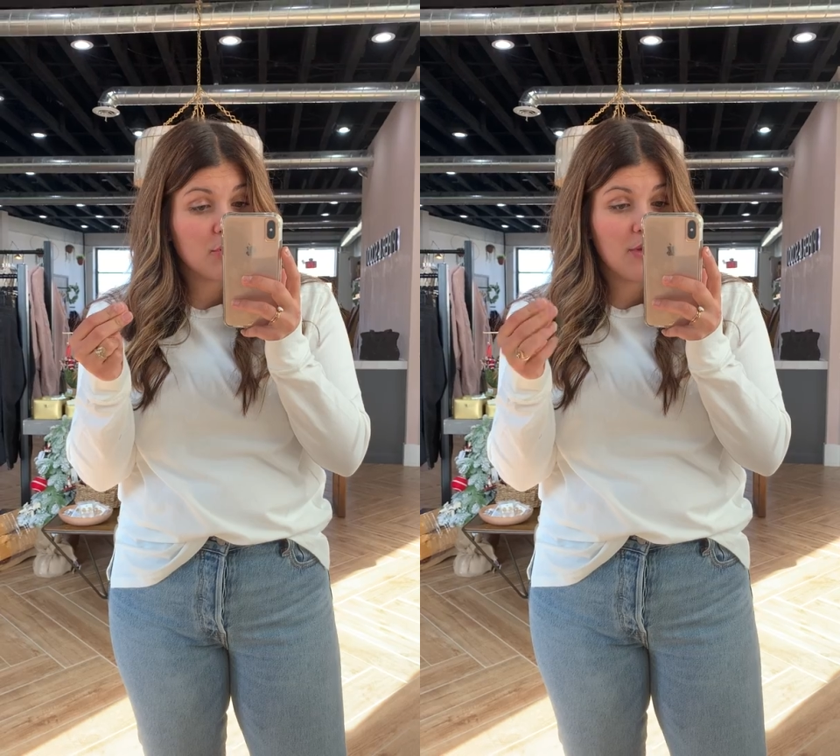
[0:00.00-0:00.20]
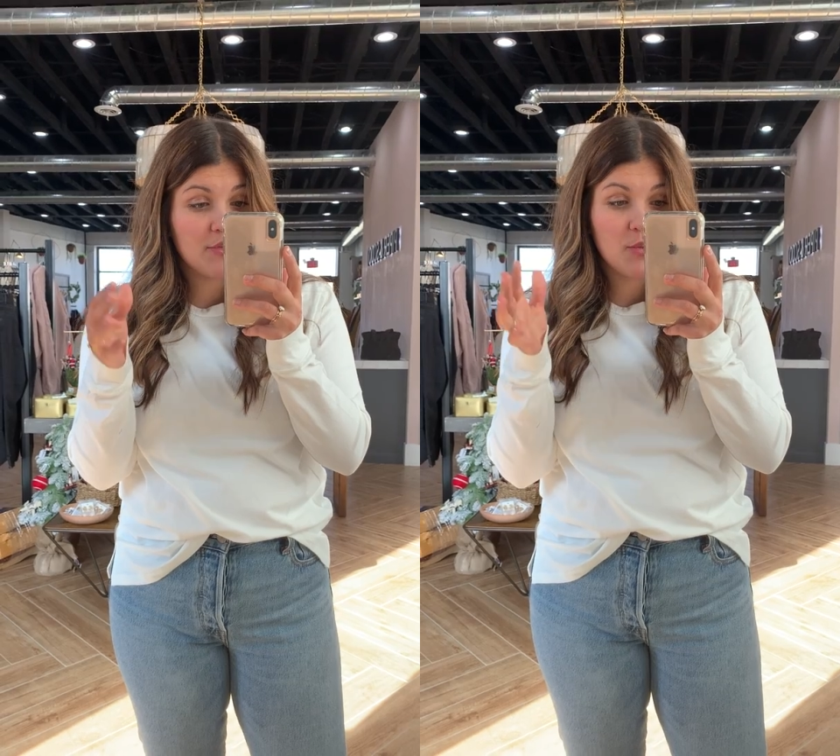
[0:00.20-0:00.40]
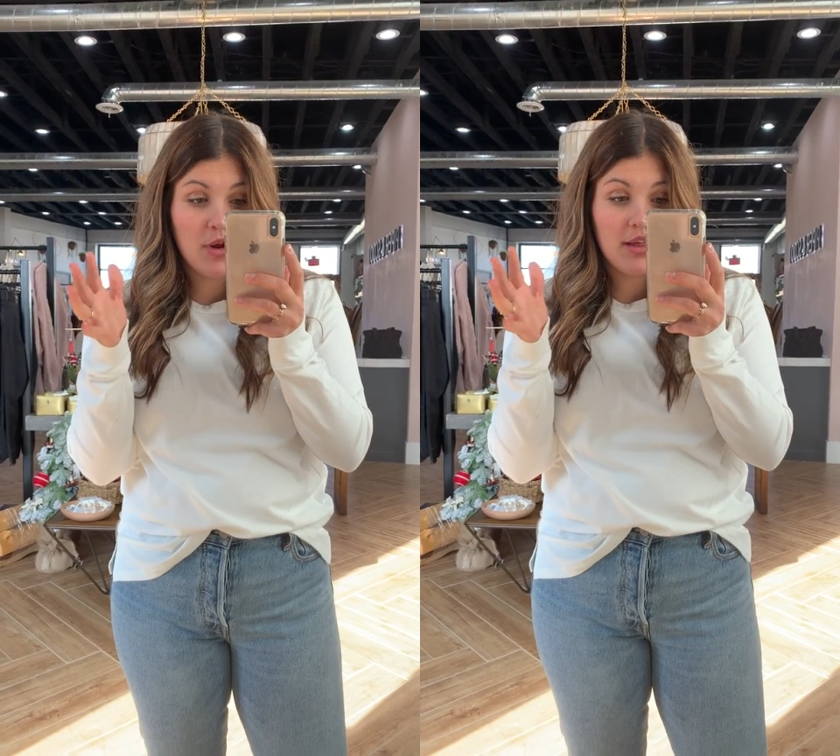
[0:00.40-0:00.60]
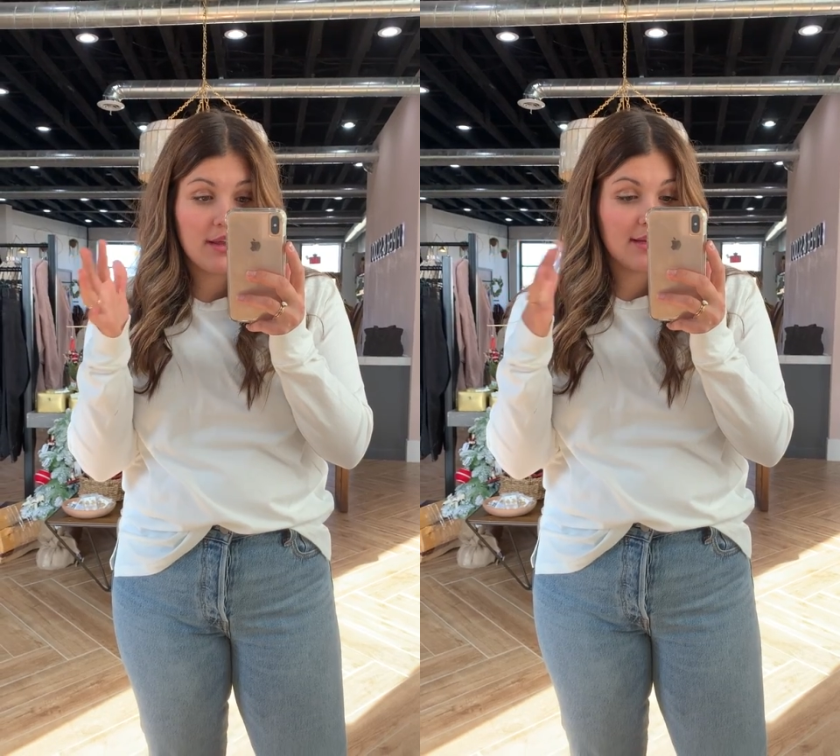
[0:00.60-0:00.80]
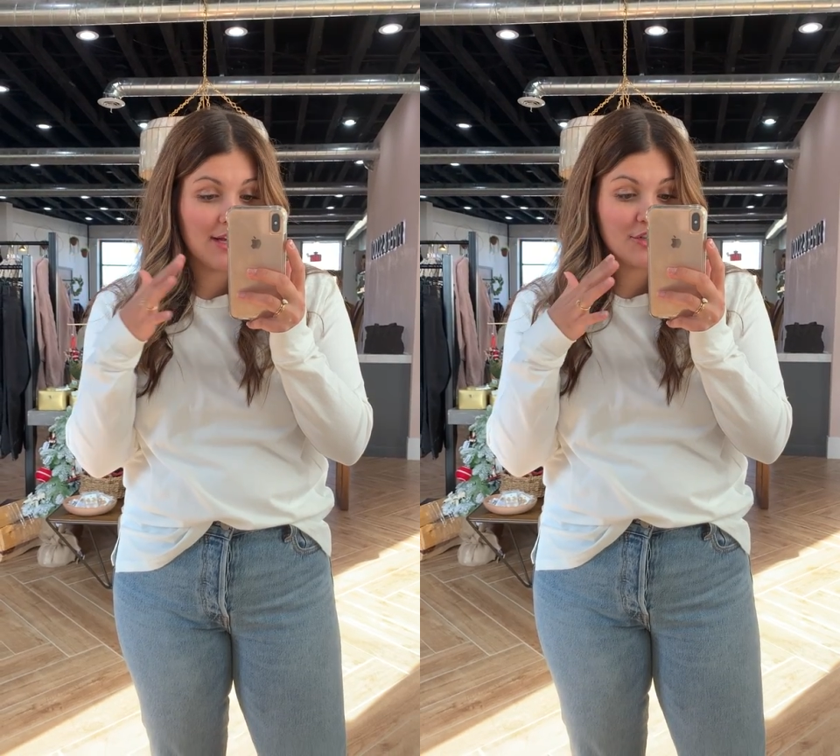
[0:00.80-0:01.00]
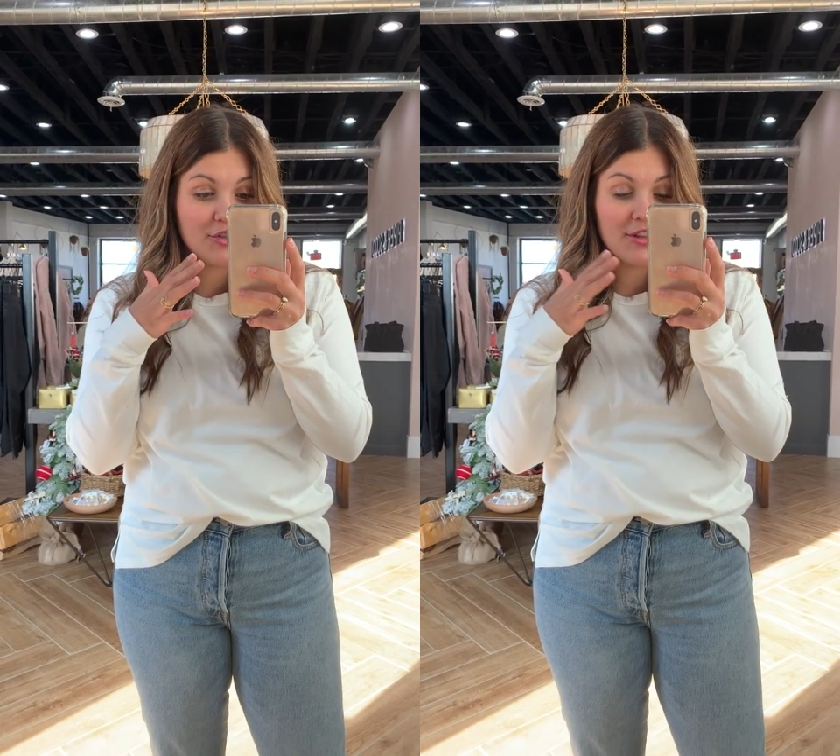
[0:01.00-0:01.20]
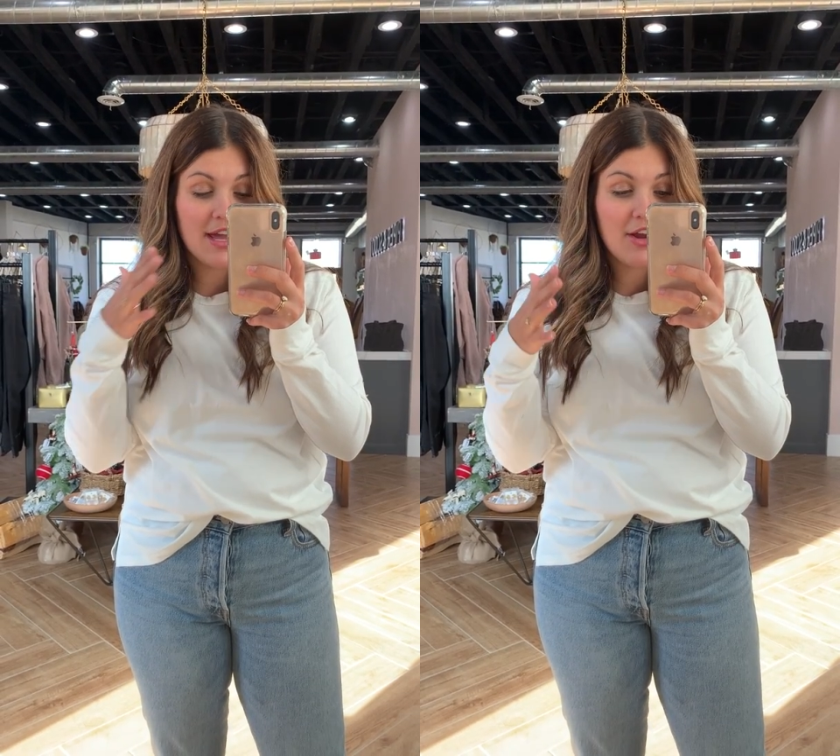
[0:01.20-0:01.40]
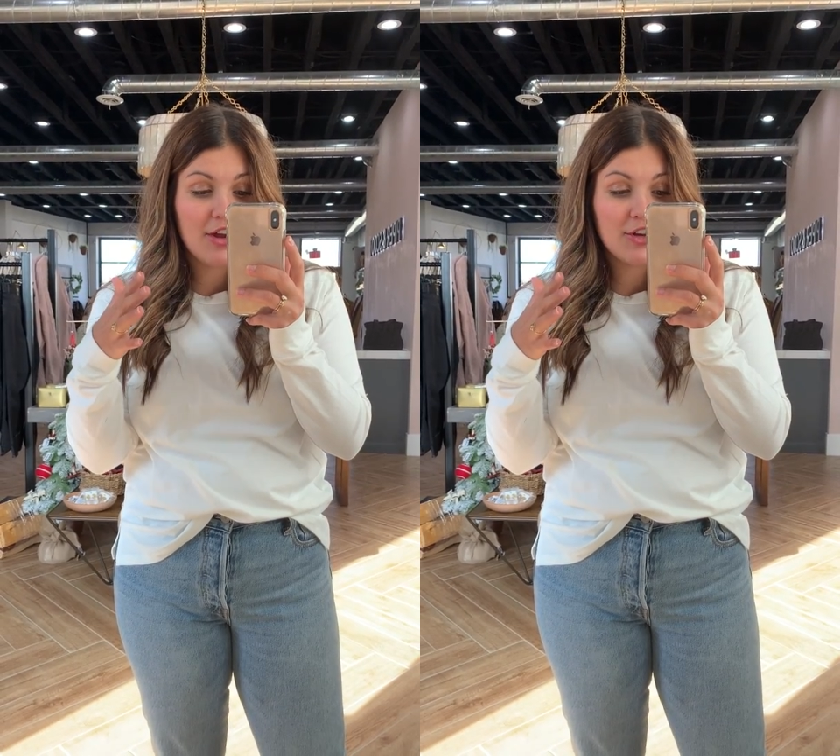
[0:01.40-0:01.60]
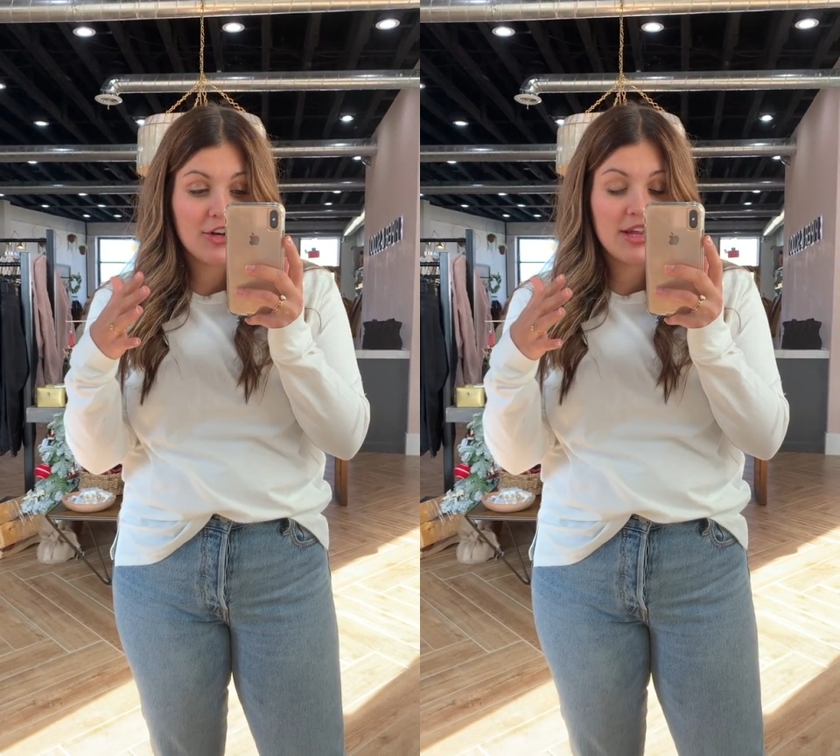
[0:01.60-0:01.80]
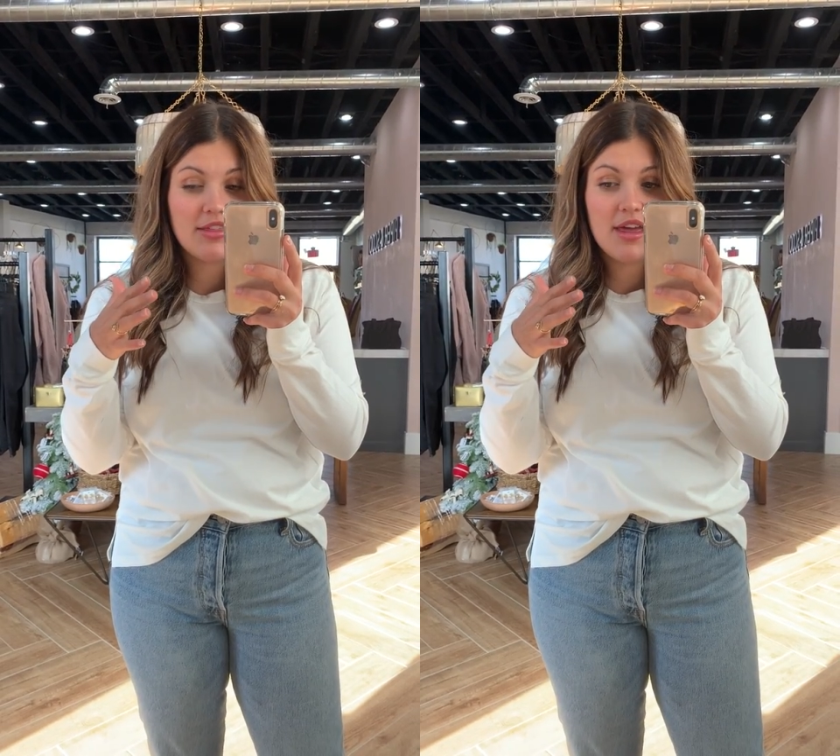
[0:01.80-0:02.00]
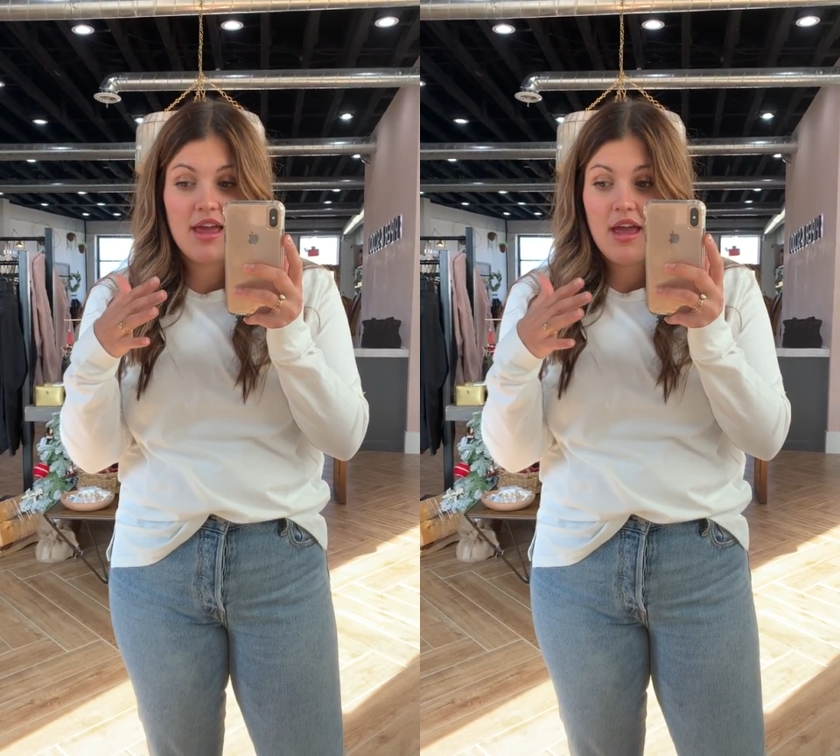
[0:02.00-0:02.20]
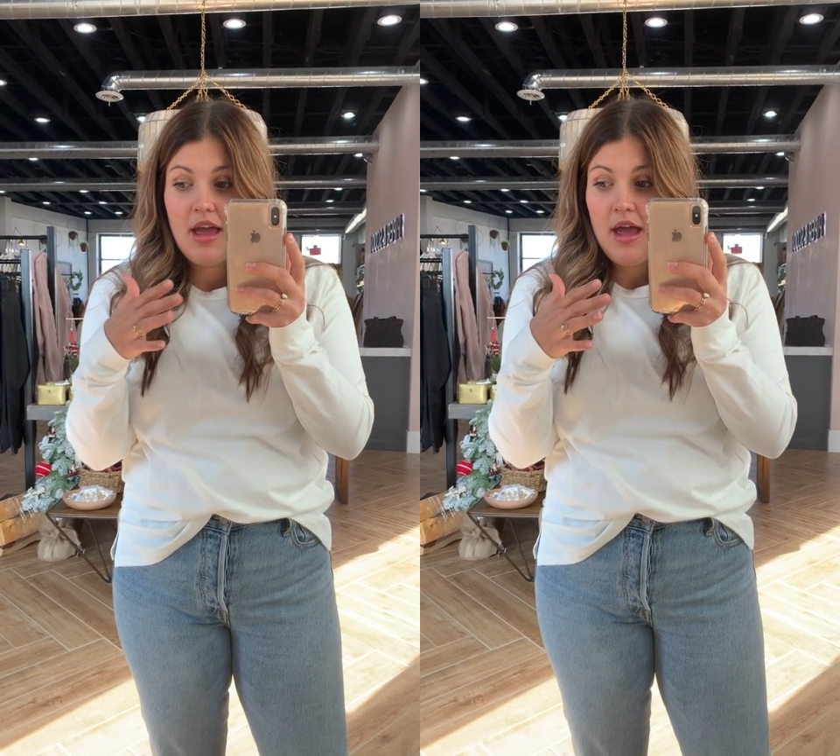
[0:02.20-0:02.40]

You don't have to wear like an extra layer underneath it.